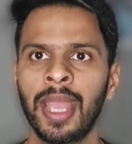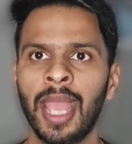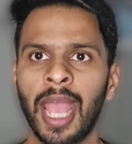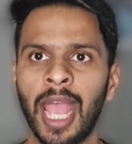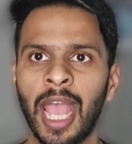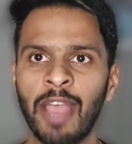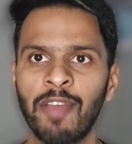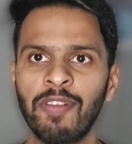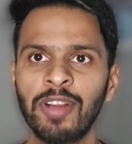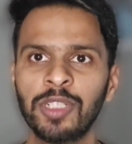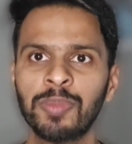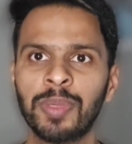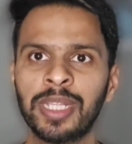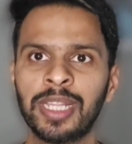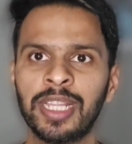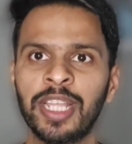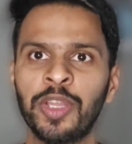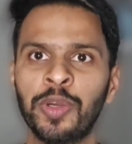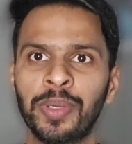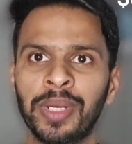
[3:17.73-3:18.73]
Average
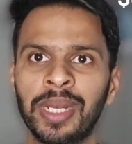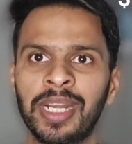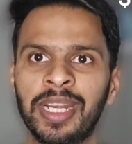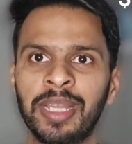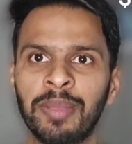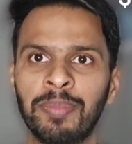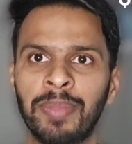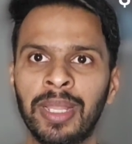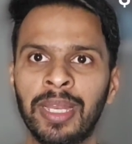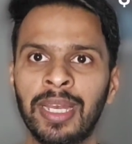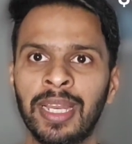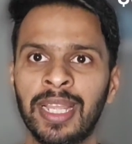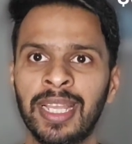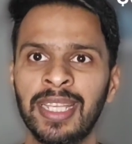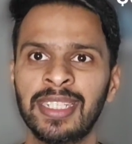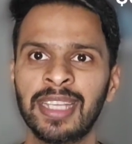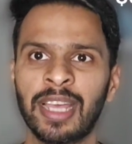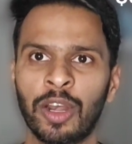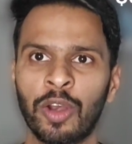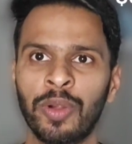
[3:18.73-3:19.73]
monthly utility bill
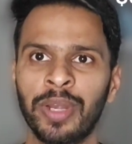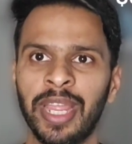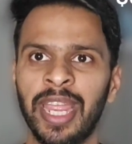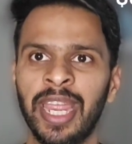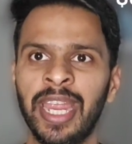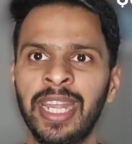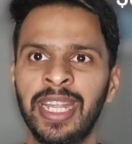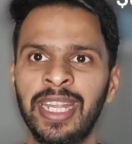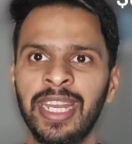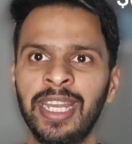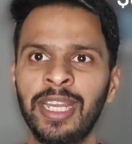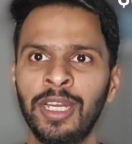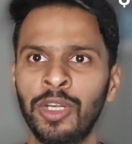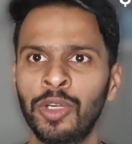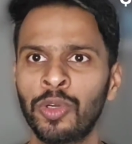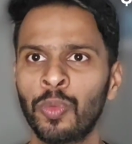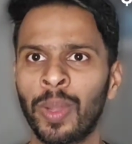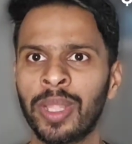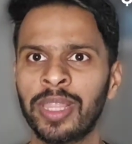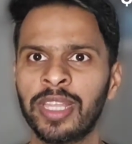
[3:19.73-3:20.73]
is around $80
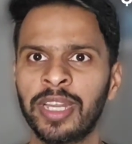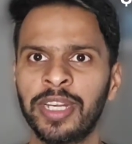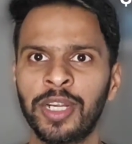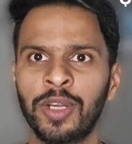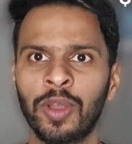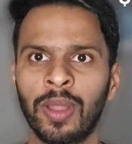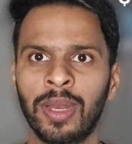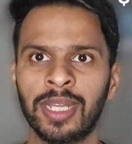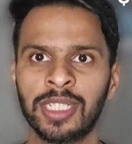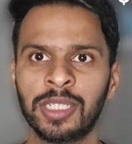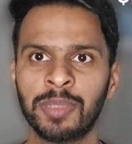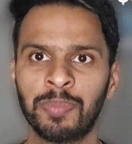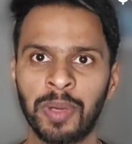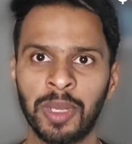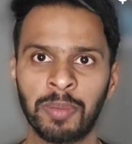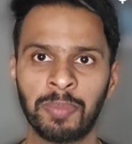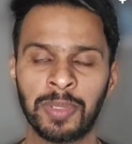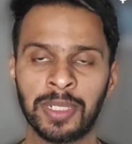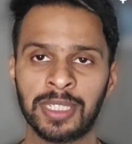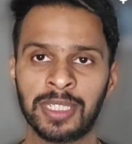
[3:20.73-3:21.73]
to $130
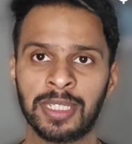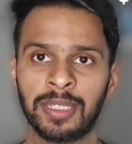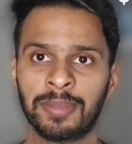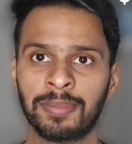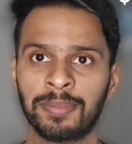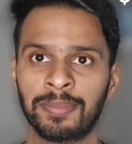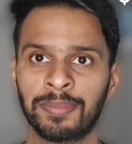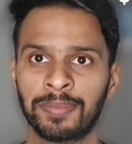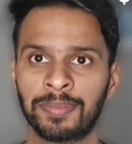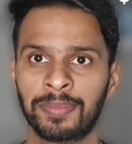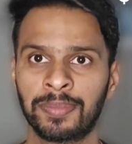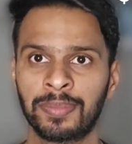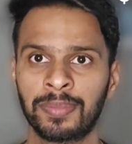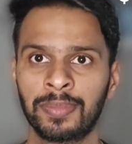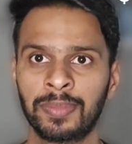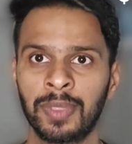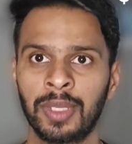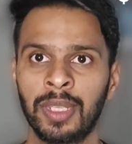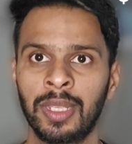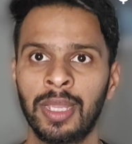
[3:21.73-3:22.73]
per person.
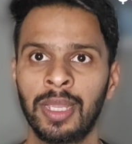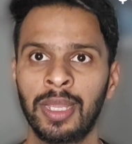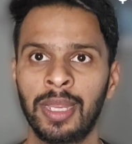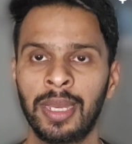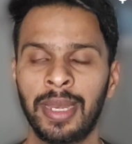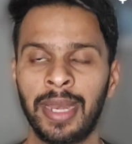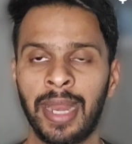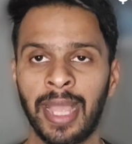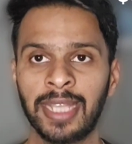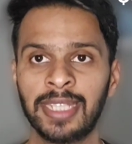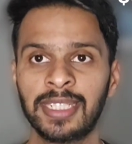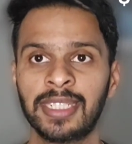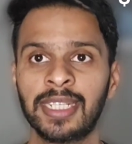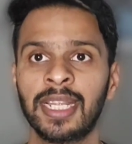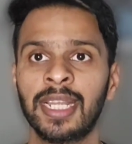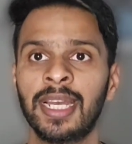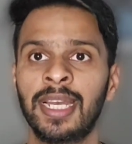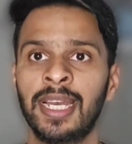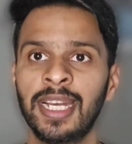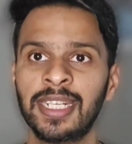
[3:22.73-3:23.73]
Next,
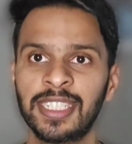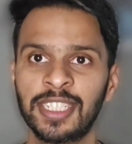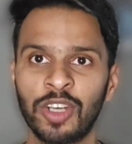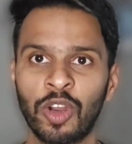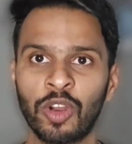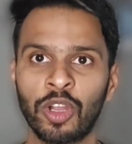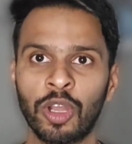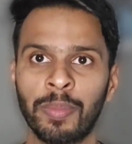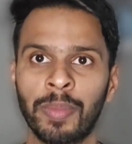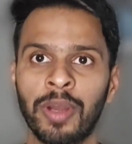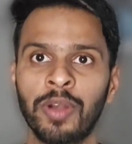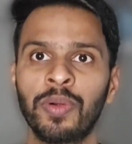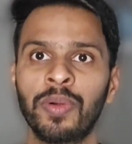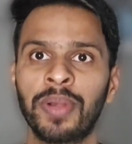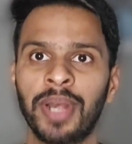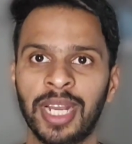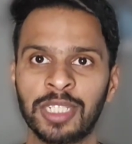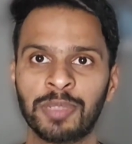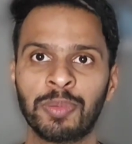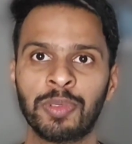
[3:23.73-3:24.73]
let's talk about
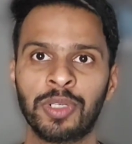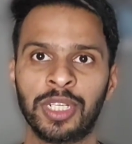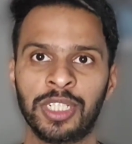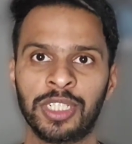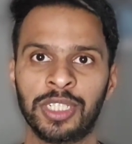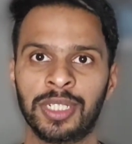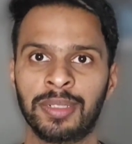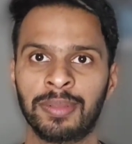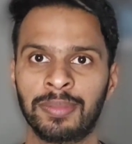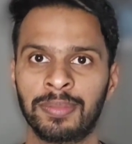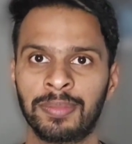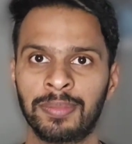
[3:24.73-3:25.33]
transportation.